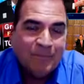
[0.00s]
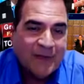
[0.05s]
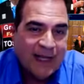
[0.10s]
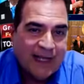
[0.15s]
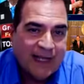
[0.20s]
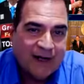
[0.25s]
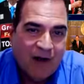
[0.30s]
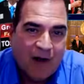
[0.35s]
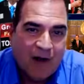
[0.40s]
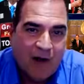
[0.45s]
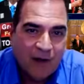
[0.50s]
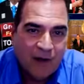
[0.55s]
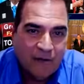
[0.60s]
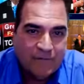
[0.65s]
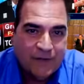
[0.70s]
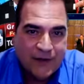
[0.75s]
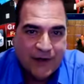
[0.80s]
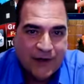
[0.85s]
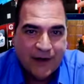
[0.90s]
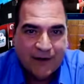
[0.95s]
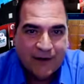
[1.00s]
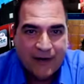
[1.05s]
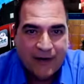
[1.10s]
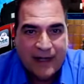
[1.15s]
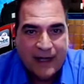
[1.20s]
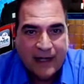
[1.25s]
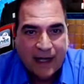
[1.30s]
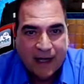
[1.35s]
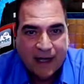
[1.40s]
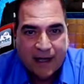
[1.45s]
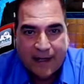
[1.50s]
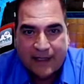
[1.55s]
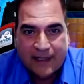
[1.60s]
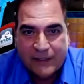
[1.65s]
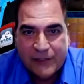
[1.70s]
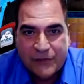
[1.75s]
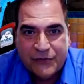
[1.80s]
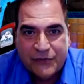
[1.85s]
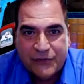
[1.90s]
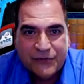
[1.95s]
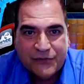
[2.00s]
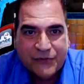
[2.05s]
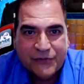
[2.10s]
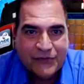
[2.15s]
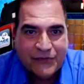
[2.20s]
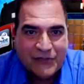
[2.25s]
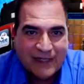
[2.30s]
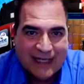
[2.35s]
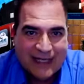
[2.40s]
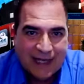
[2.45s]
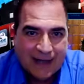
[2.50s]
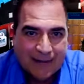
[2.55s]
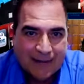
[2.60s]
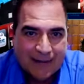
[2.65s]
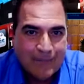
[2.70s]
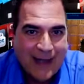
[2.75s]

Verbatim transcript: and all of their uh, users' uh,